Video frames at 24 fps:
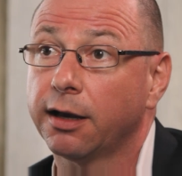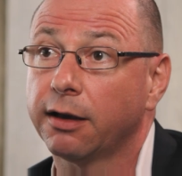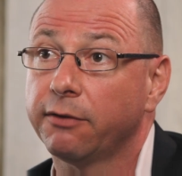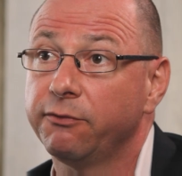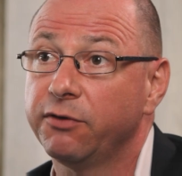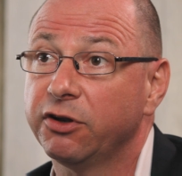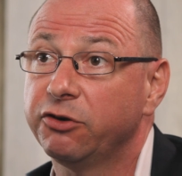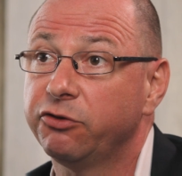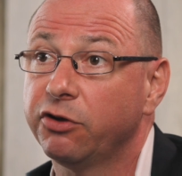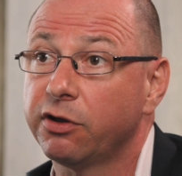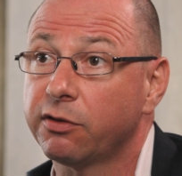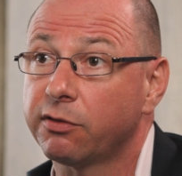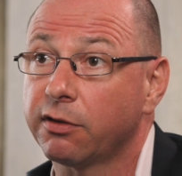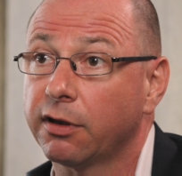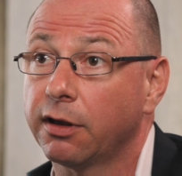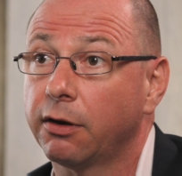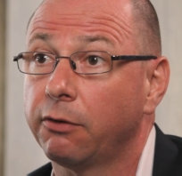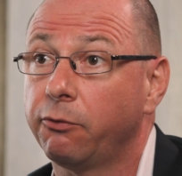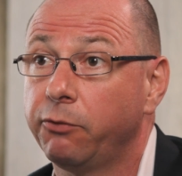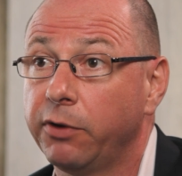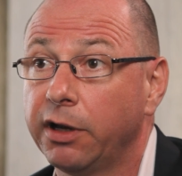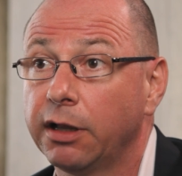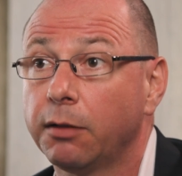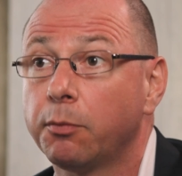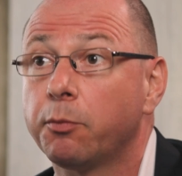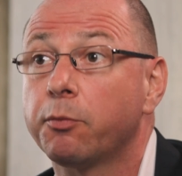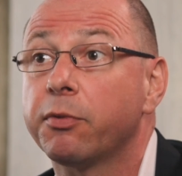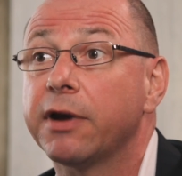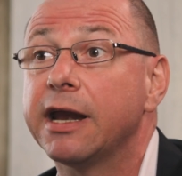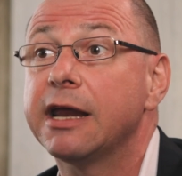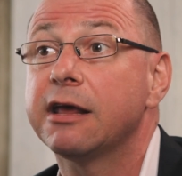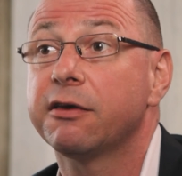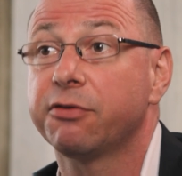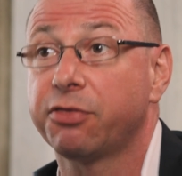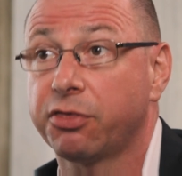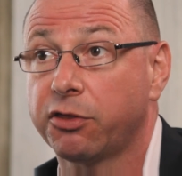which is a real
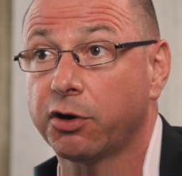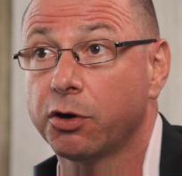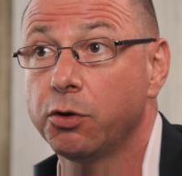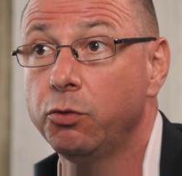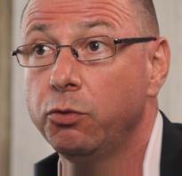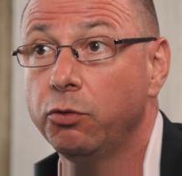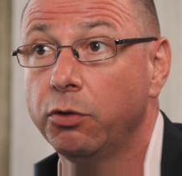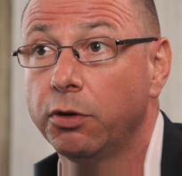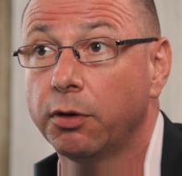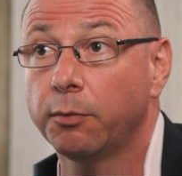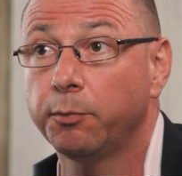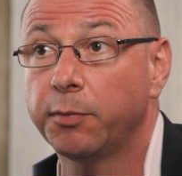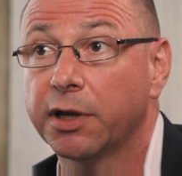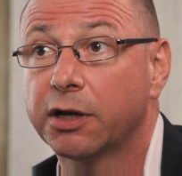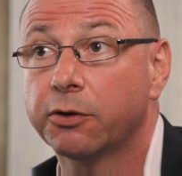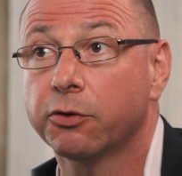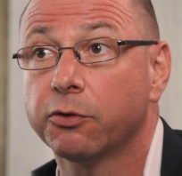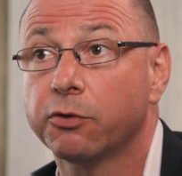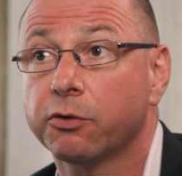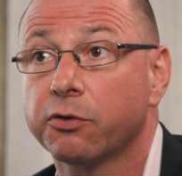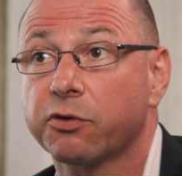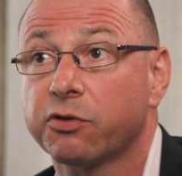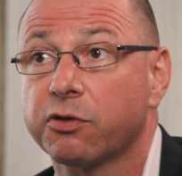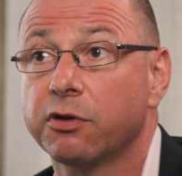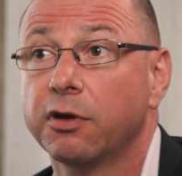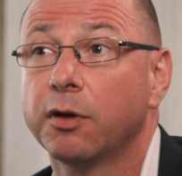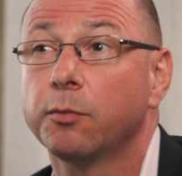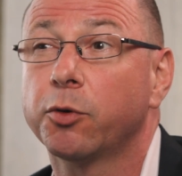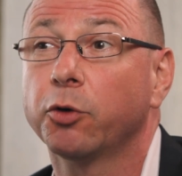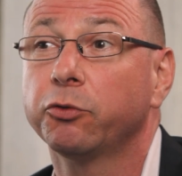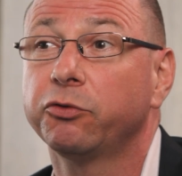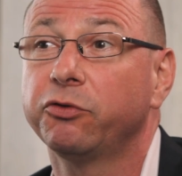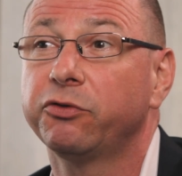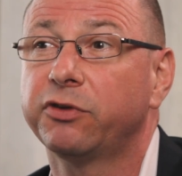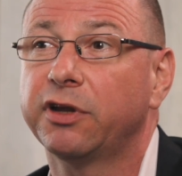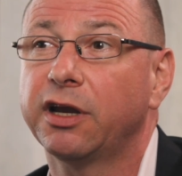breakthrough, because
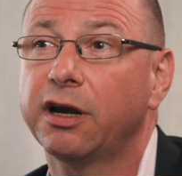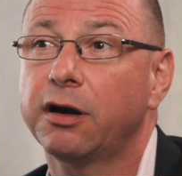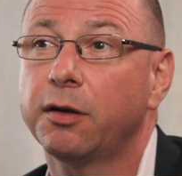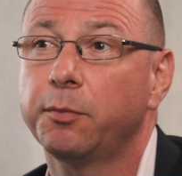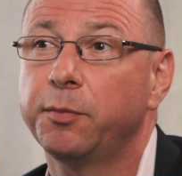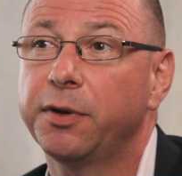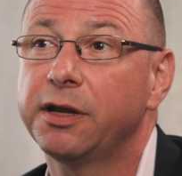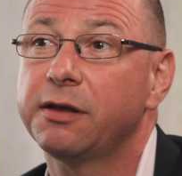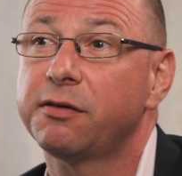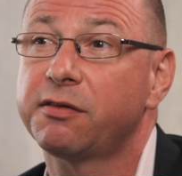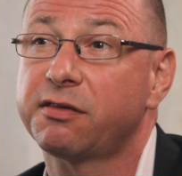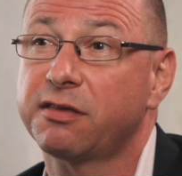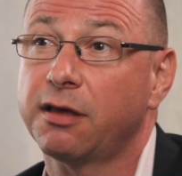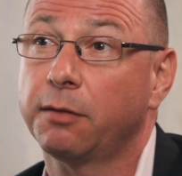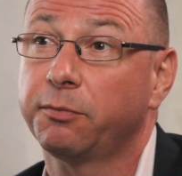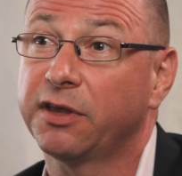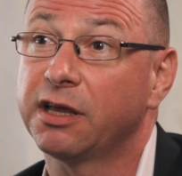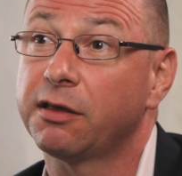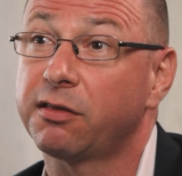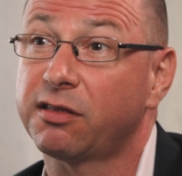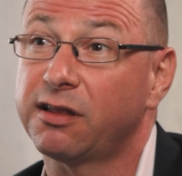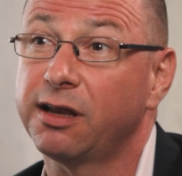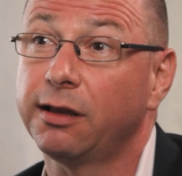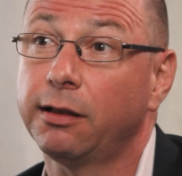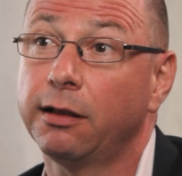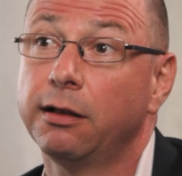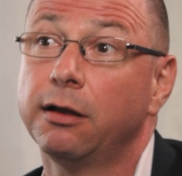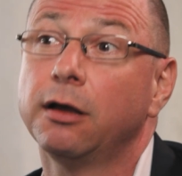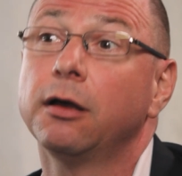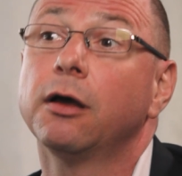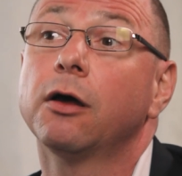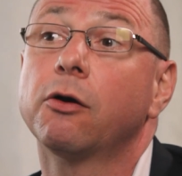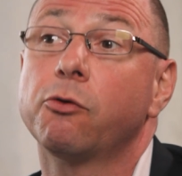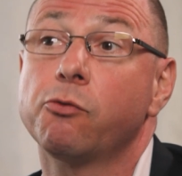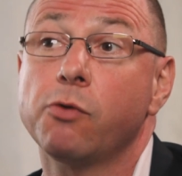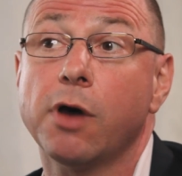proton therapy is something still
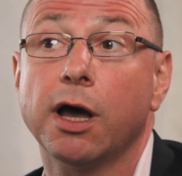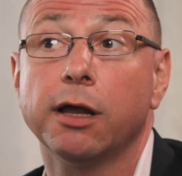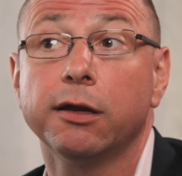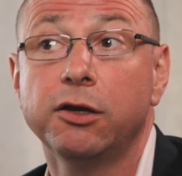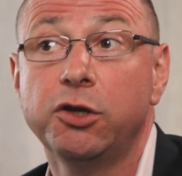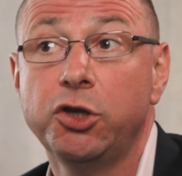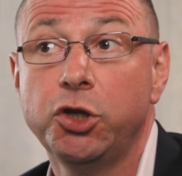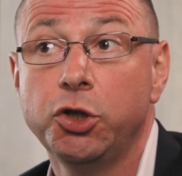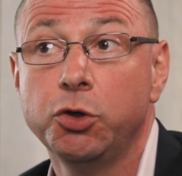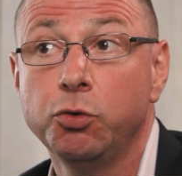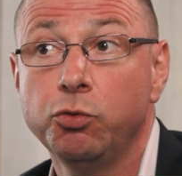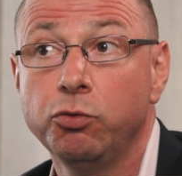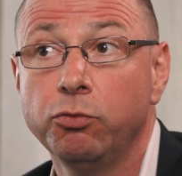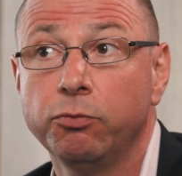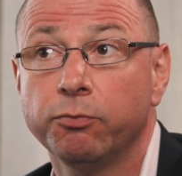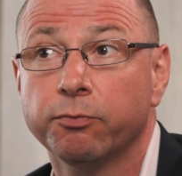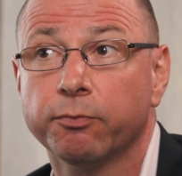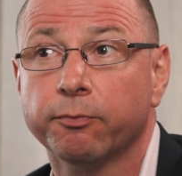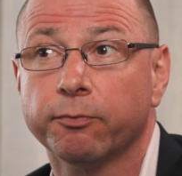rather new.